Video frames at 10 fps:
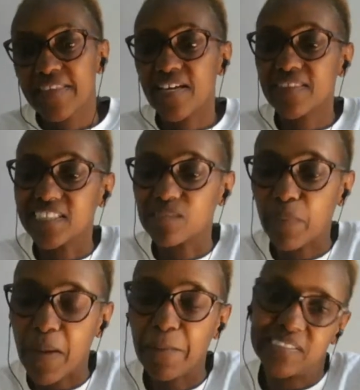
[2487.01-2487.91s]
Then there's
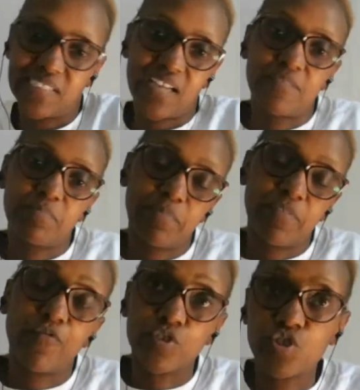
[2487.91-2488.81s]
Plumpisat
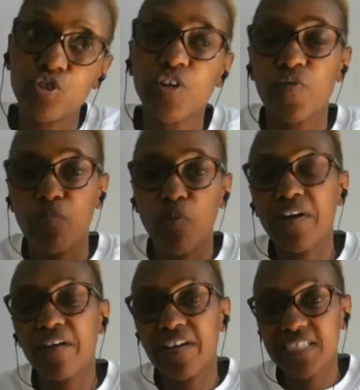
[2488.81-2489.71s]
for children with
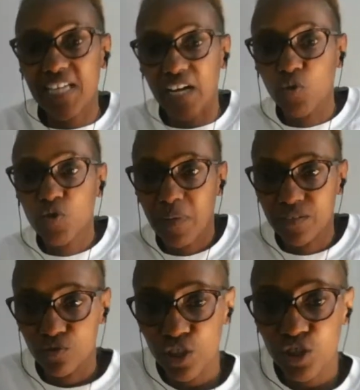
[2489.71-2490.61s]
moderate acute
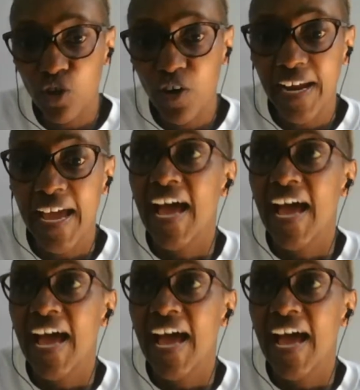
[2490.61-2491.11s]
malnutrition.